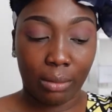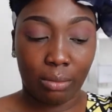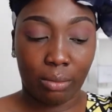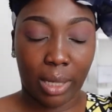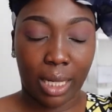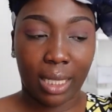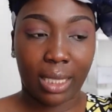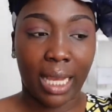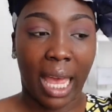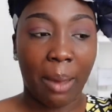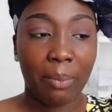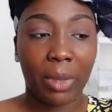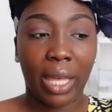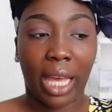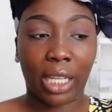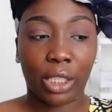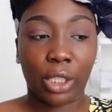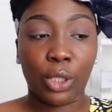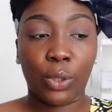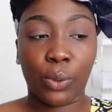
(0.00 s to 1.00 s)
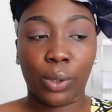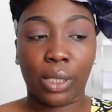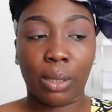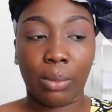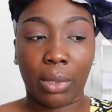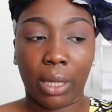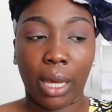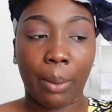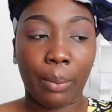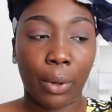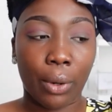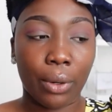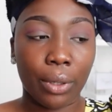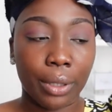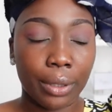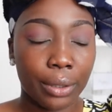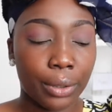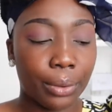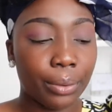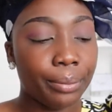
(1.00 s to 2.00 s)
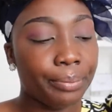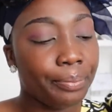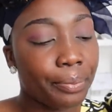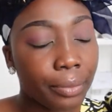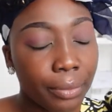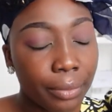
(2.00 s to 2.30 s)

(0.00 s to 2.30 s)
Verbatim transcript: By the time they actually do something, I'm gone. So